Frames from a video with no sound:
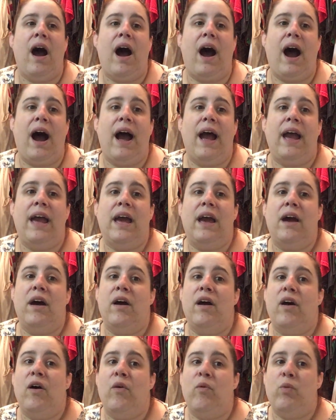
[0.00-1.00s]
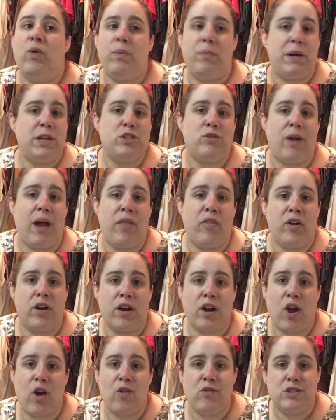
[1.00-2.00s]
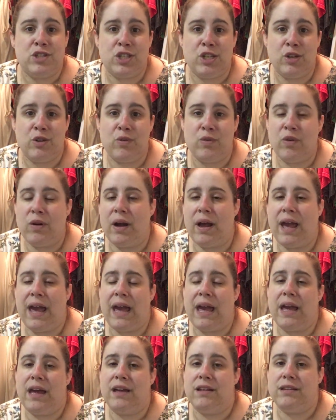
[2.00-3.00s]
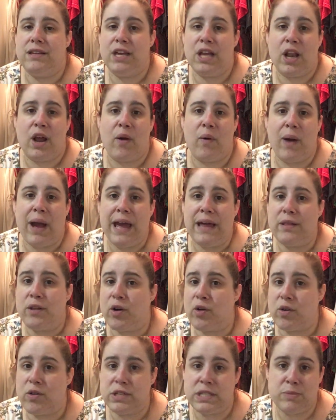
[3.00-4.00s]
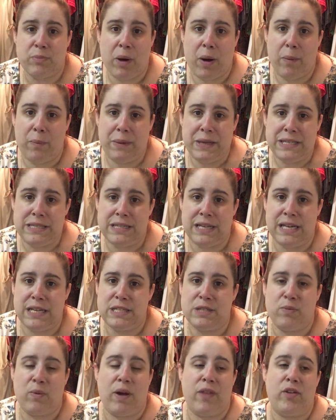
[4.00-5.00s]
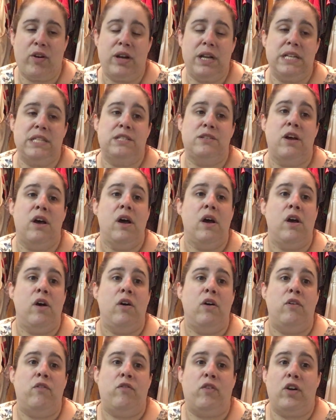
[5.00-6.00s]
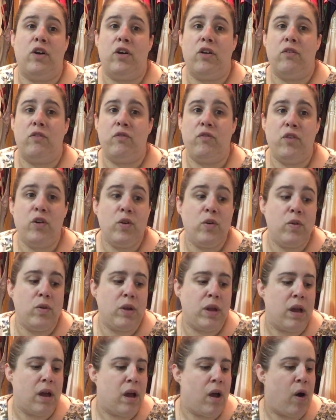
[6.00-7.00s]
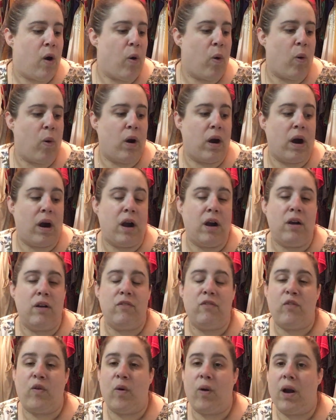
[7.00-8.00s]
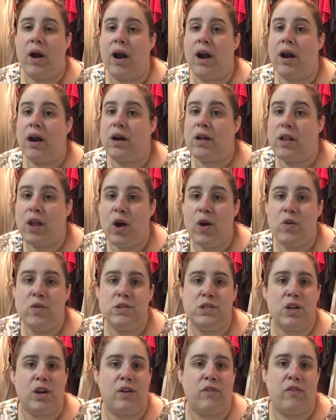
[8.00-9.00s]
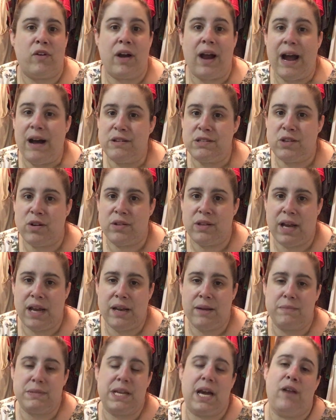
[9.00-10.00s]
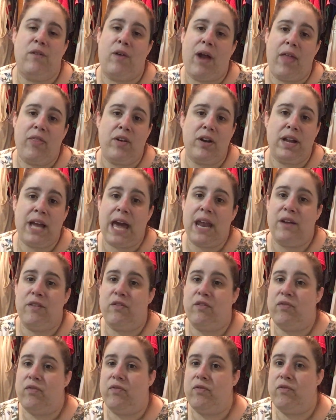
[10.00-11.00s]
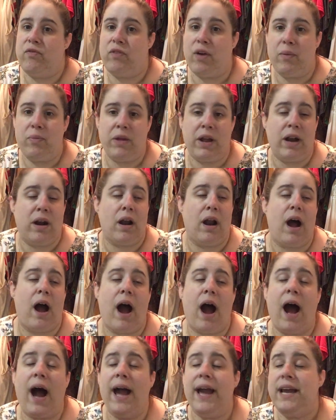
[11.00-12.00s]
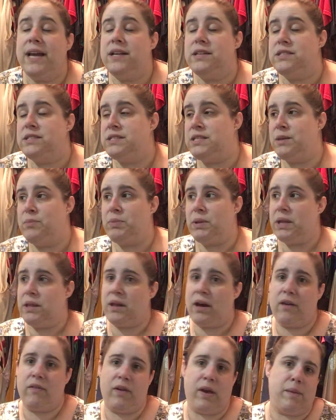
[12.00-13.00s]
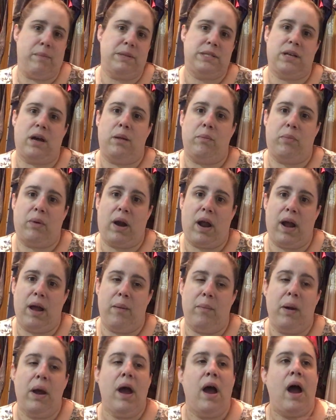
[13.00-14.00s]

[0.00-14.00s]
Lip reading: I would much rather go to a local small business, whether it's for food or for clothes or for household items. I'd rather get it from there. I deeply love Amazon Prime.